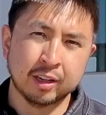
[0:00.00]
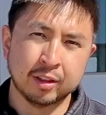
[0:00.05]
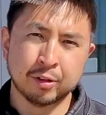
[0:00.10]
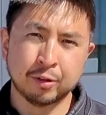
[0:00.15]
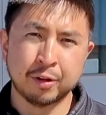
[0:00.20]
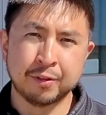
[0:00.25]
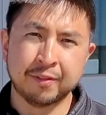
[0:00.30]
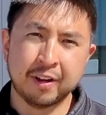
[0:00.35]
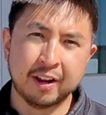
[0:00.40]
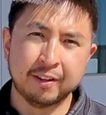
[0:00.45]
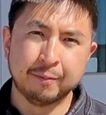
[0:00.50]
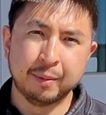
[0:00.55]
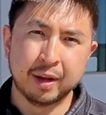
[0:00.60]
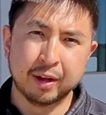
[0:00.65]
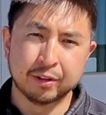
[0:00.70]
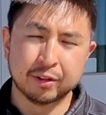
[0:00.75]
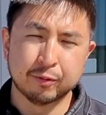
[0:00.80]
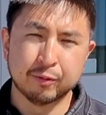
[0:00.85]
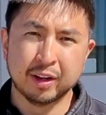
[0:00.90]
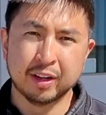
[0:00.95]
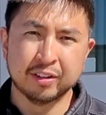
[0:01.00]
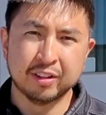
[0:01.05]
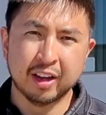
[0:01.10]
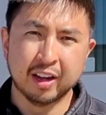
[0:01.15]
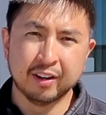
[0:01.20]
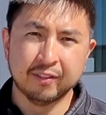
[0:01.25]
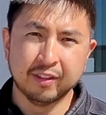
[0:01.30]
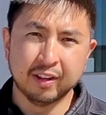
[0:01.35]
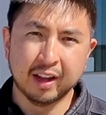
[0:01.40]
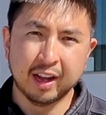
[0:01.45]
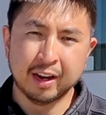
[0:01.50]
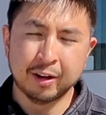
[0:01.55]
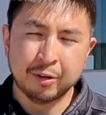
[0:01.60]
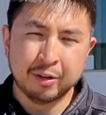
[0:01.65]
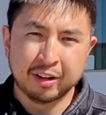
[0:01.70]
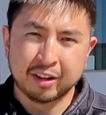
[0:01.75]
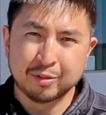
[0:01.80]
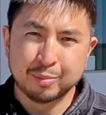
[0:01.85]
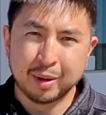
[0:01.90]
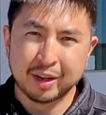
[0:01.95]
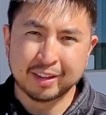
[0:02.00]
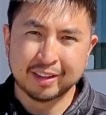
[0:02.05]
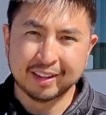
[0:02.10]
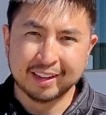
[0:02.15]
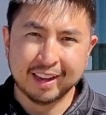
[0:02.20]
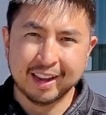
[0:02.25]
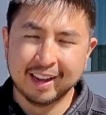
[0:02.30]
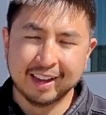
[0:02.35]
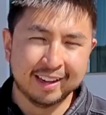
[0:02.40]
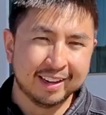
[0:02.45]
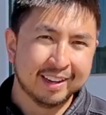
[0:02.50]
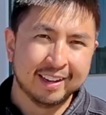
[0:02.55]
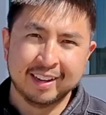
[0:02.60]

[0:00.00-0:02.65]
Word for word: to 35 miles of range out of it. I don't expect to get